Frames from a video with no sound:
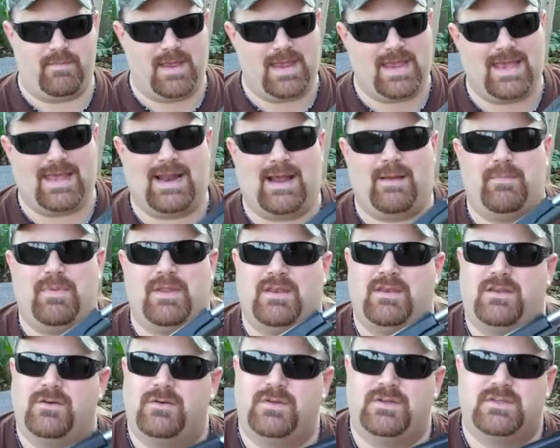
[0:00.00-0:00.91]
man I've been
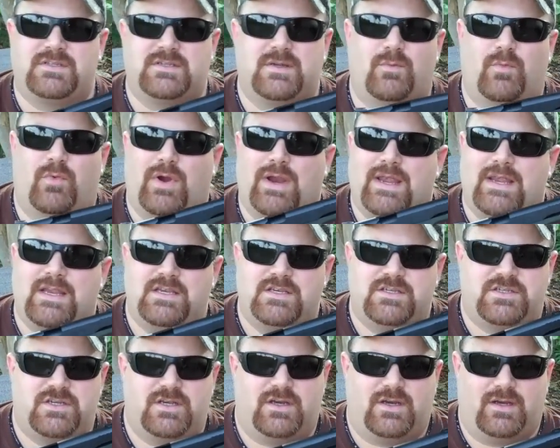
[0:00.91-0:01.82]
doing some
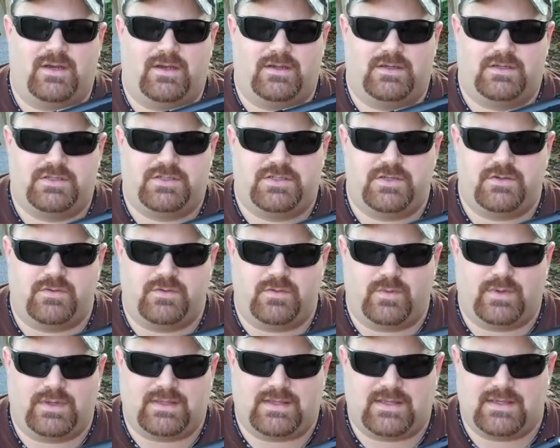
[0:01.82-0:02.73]
range uh,
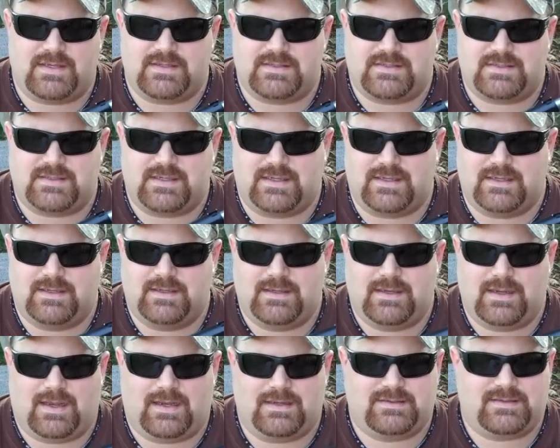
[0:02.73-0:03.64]
shooting with this and
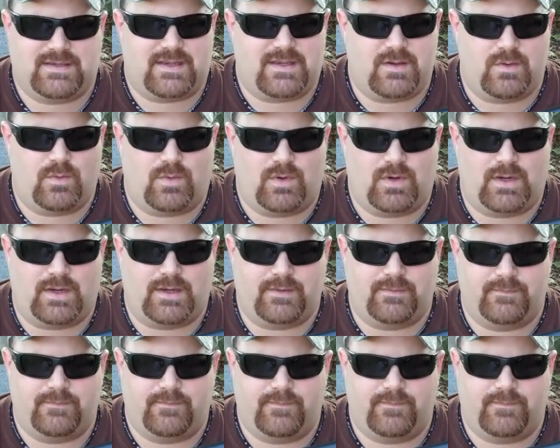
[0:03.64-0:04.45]
I tell you what